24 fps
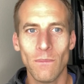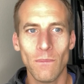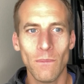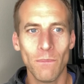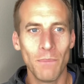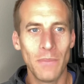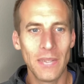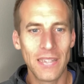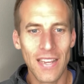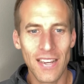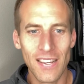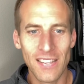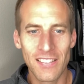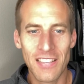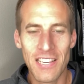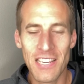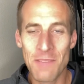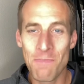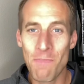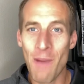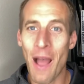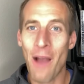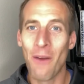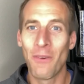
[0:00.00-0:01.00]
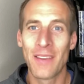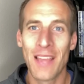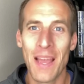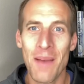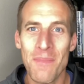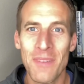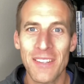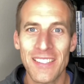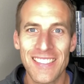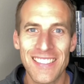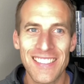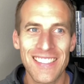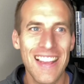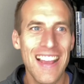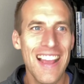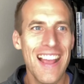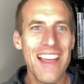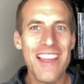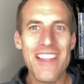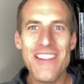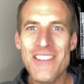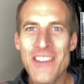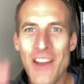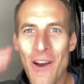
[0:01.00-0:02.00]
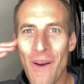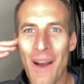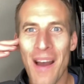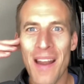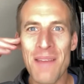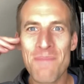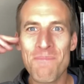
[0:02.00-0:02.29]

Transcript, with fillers: because these biochemists know how to